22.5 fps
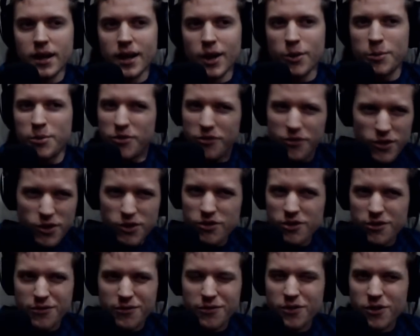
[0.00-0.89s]
I would prefer
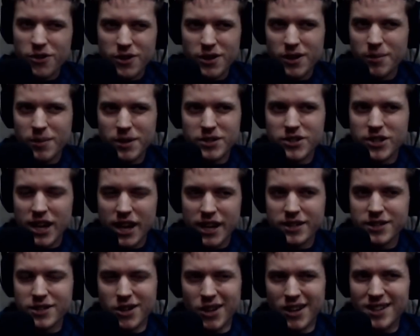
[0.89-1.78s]
to refer to him as
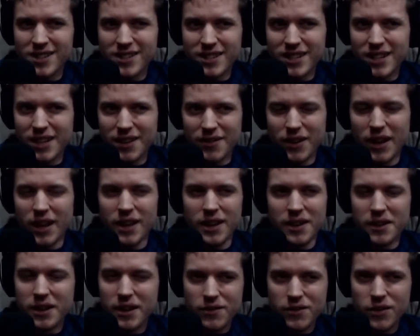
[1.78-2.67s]
Jackson, honestly,
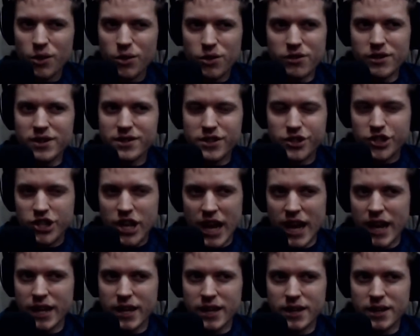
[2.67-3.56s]
even though there is a
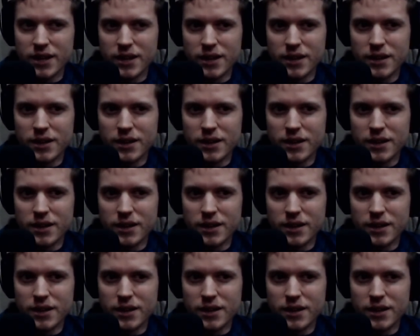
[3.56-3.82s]
Jack.